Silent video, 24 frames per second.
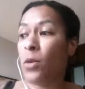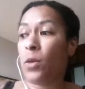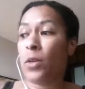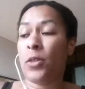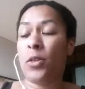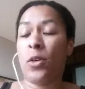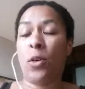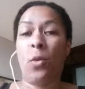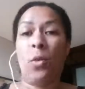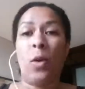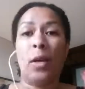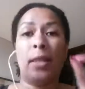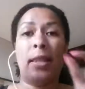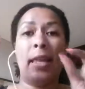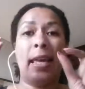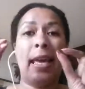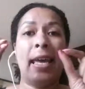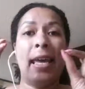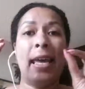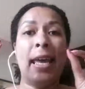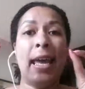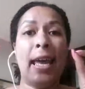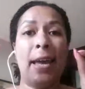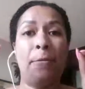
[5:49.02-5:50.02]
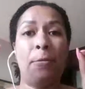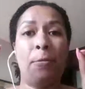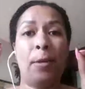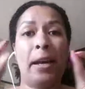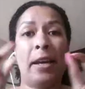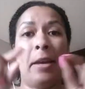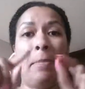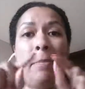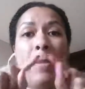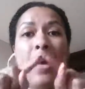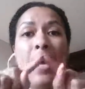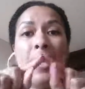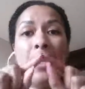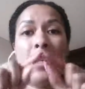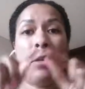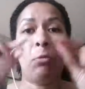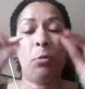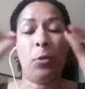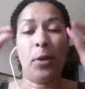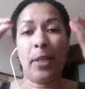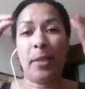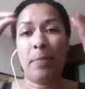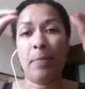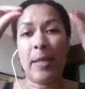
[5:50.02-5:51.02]
So what they have recommended
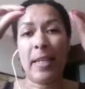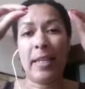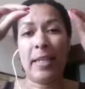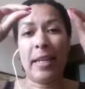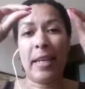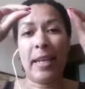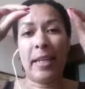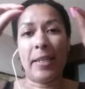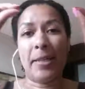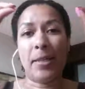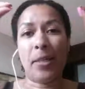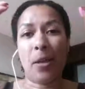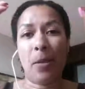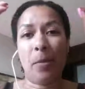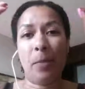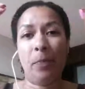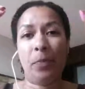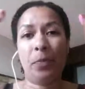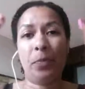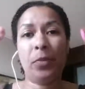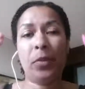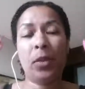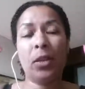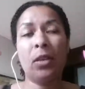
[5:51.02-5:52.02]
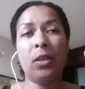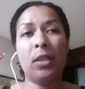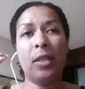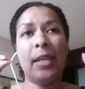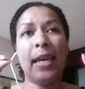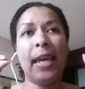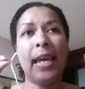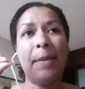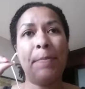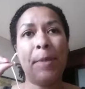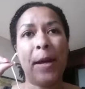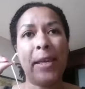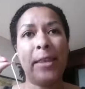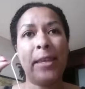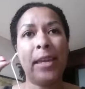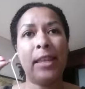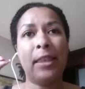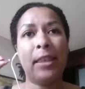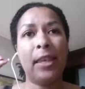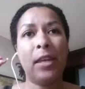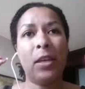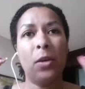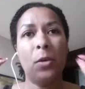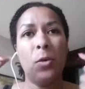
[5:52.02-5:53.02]
would be to get some tape. I
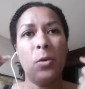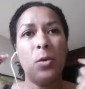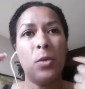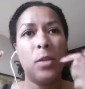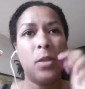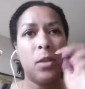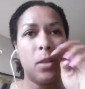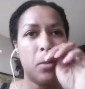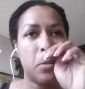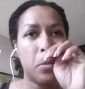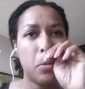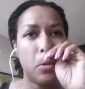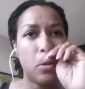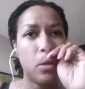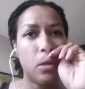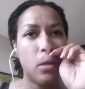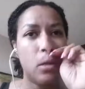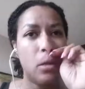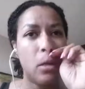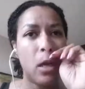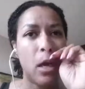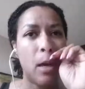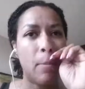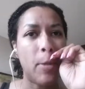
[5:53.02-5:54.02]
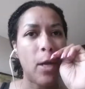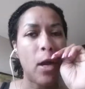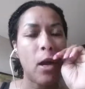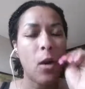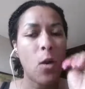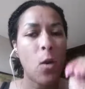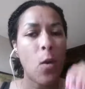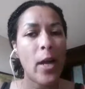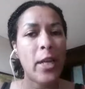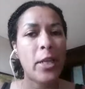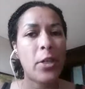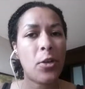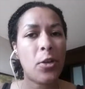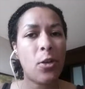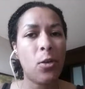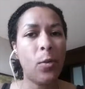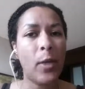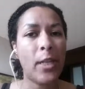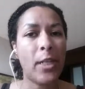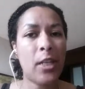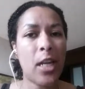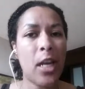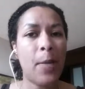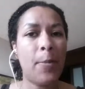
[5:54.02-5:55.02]
think they used, I'm not quite sure
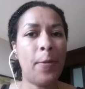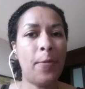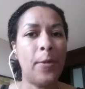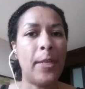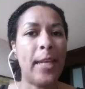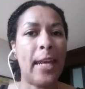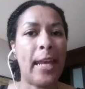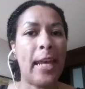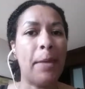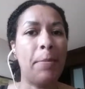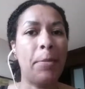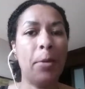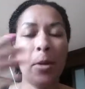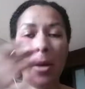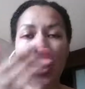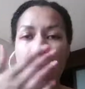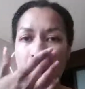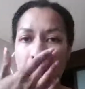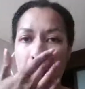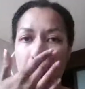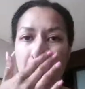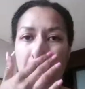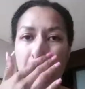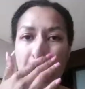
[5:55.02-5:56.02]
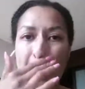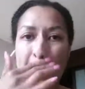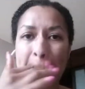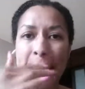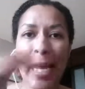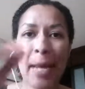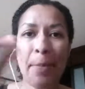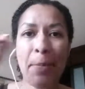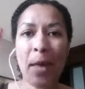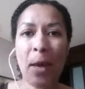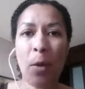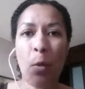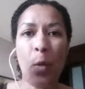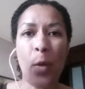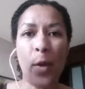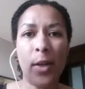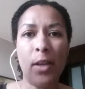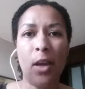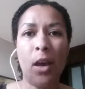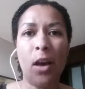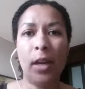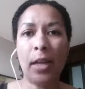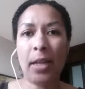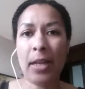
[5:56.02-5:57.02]
which type of tape, but tape that
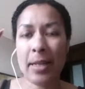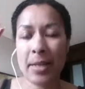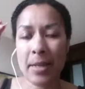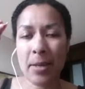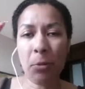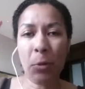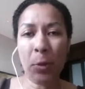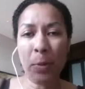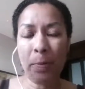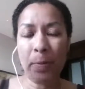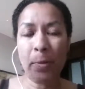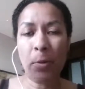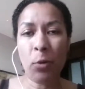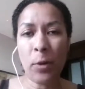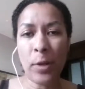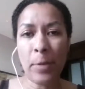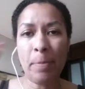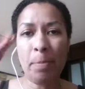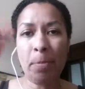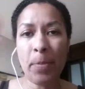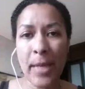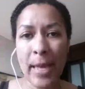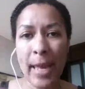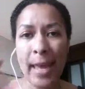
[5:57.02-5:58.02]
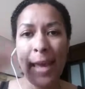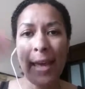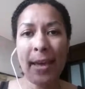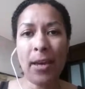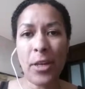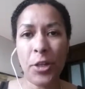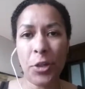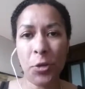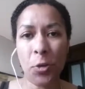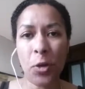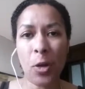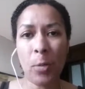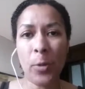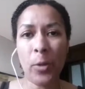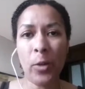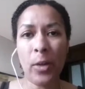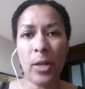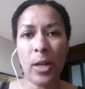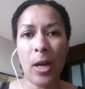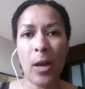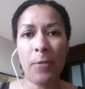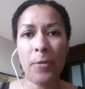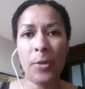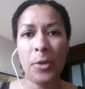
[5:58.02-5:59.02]
would be durable
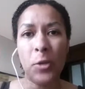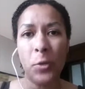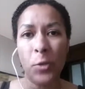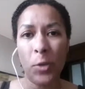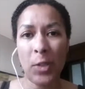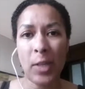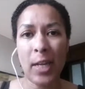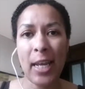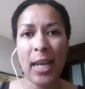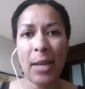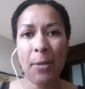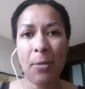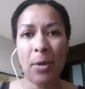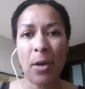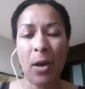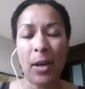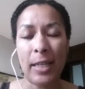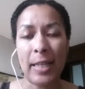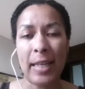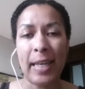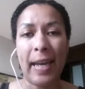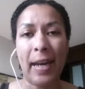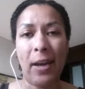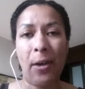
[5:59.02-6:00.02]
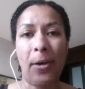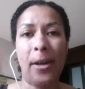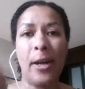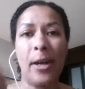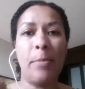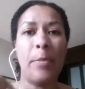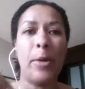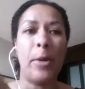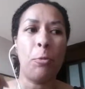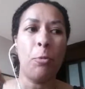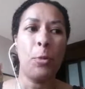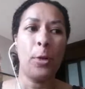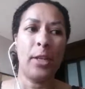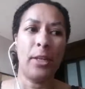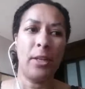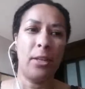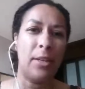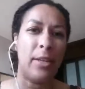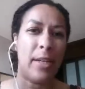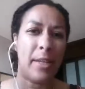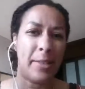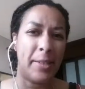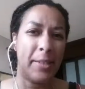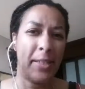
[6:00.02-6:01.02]
enough to stay on the area but
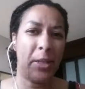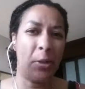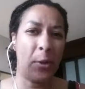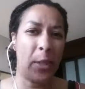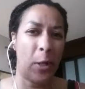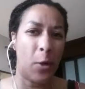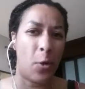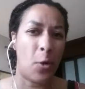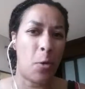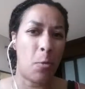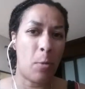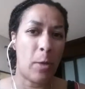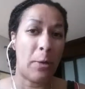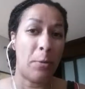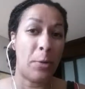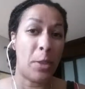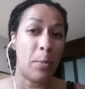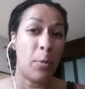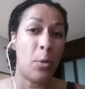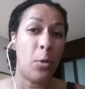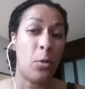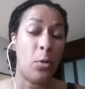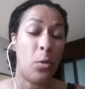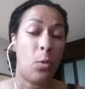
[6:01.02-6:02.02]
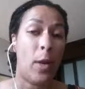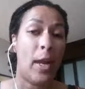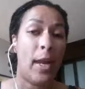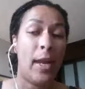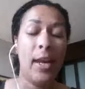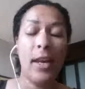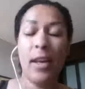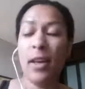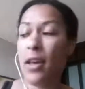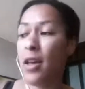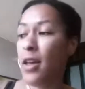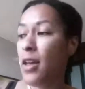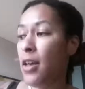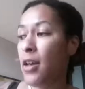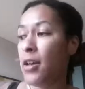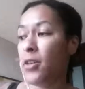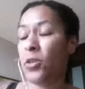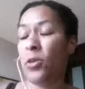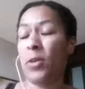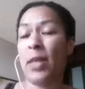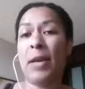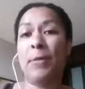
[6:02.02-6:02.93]
wouldn't necessarily hurt when it was pulled away. So